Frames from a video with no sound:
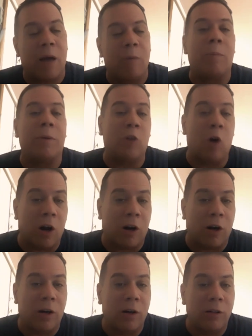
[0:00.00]
with my
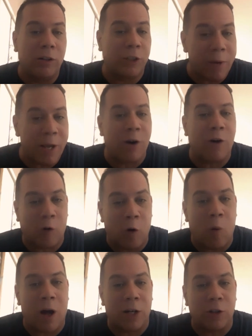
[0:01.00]
daughter, just me and her for
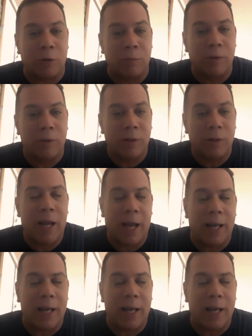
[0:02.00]
go watch them, and,